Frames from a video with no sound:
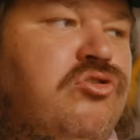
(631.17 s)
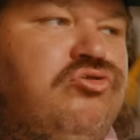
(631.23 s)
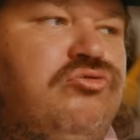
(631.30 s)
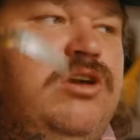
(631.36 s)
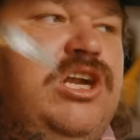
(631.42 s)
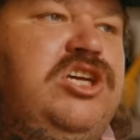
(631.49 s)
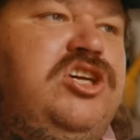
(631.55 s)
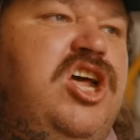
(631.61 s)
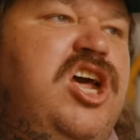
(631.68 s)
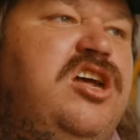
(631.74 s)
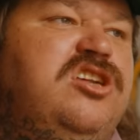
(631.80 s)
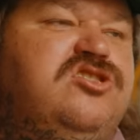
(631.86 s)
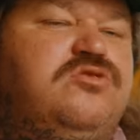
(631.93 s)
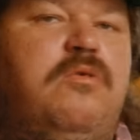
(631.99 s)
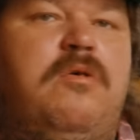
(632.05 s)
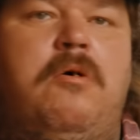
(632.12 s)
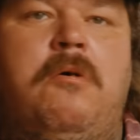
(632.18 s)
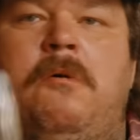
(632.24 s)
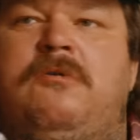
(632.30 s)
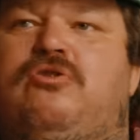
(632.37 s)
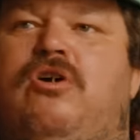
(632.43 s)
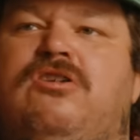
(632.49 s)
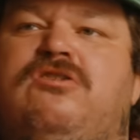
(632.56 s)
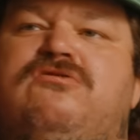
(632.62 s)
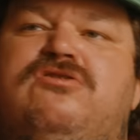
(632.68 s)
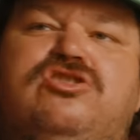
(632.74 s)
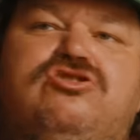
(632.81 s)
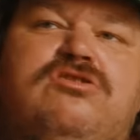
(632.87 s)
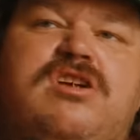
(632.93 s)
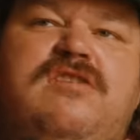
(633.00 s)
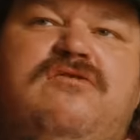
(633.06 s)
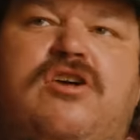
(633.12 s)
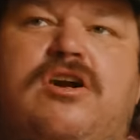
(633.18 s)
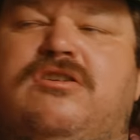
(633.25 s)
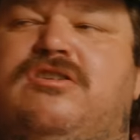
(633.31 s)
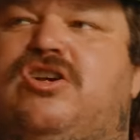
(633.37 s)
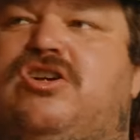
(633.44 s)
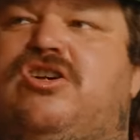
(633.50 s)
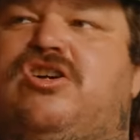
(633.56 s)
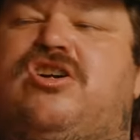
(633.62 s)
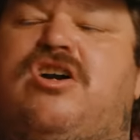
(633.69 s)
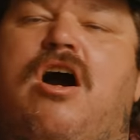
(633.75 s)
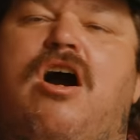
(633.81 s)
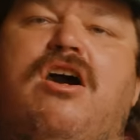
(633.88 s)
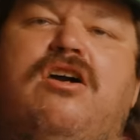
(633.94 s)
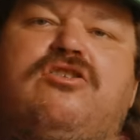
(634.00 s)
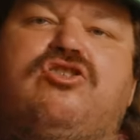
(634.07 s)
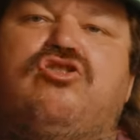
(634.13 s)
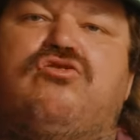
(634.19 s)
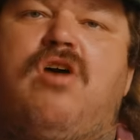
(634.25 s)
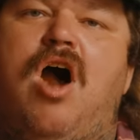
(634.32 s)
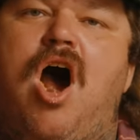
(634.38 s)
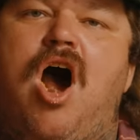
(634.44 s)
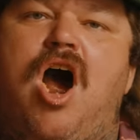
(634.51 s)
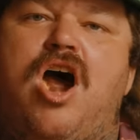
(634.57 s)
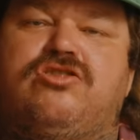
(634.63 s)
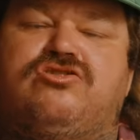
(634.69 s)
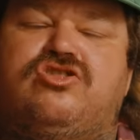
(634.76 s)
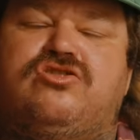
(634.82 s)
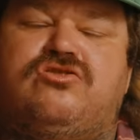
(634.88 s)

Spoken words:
Three kids, golden retriever, car garage.